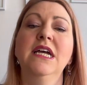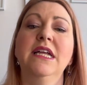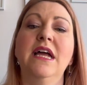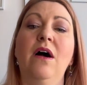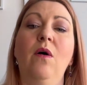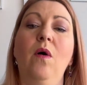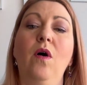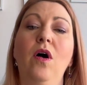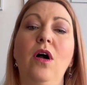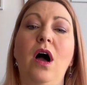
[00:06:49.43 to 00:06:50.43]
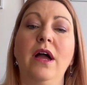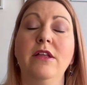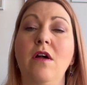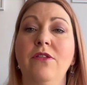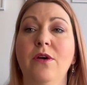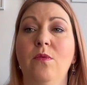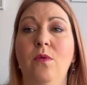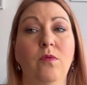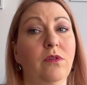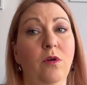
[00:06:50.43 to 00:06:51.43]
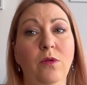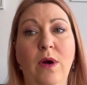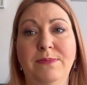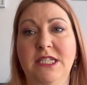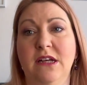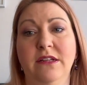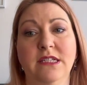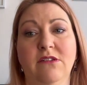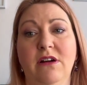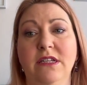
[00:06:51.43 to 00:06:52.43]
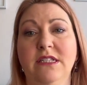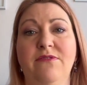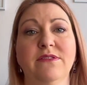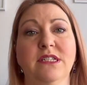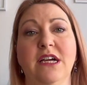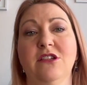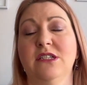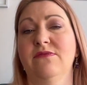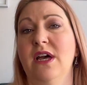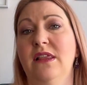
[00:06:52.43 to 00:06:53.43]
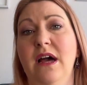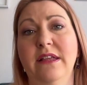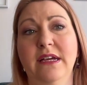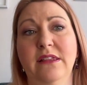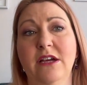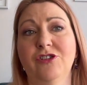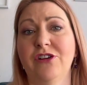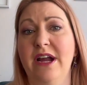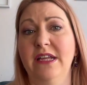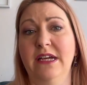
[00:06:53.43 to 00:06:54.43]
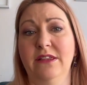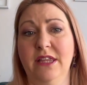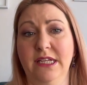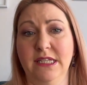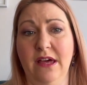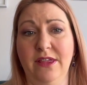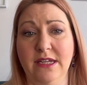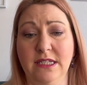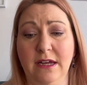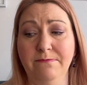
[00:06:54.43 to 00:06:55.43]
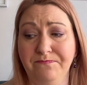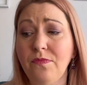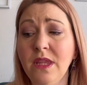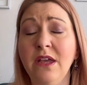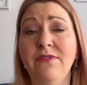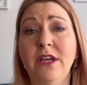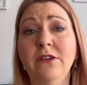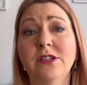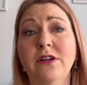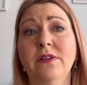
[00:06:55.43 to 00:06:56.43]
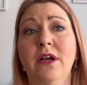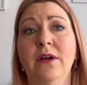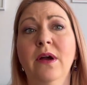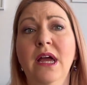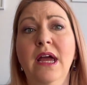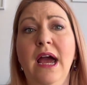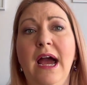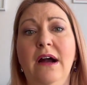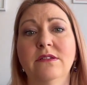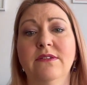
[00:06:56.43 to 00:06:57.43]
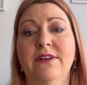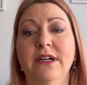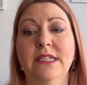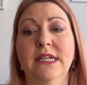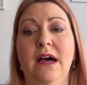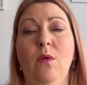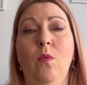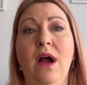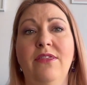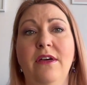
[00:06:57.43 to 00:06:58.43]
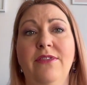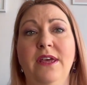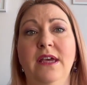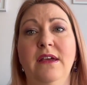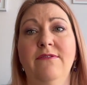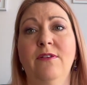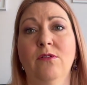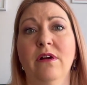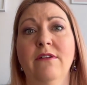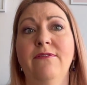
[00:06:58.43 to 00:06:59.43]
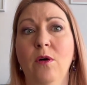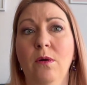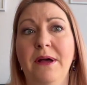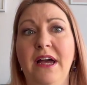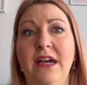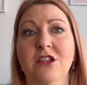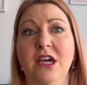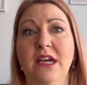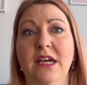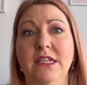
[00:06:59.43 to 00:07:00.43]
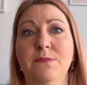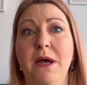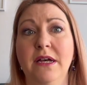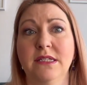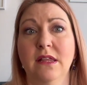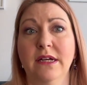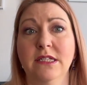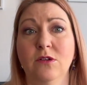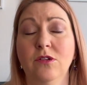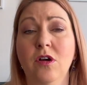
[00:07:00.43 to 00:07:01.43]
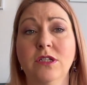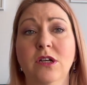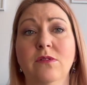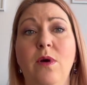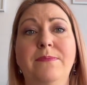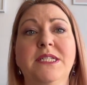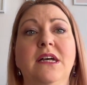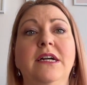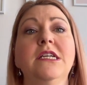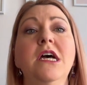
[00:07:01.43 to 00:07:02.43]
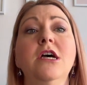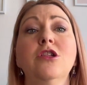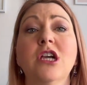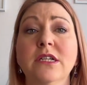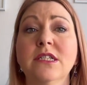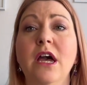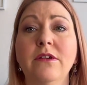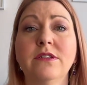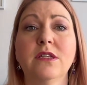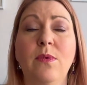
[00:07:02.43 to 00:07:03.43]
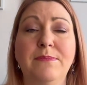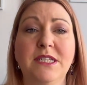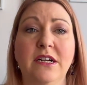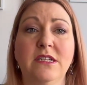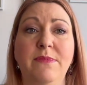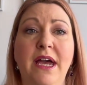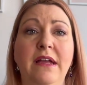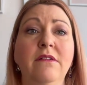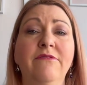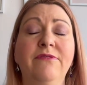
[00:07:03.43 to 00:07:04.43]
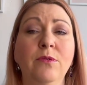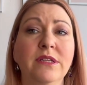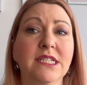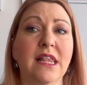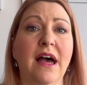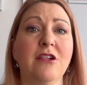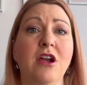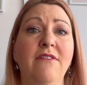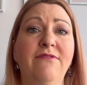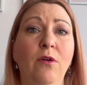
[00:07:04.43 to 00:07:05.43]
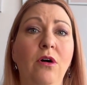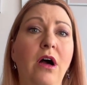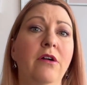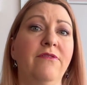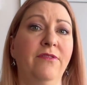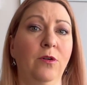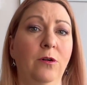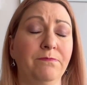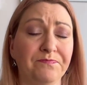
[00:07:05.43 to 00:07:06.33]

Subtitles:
Now, I know that all web designers are at different stages of their learning and their training and things like that. So if you don't know how to find out whether the 404 page is personalised or not on the website, just go to the website domain /404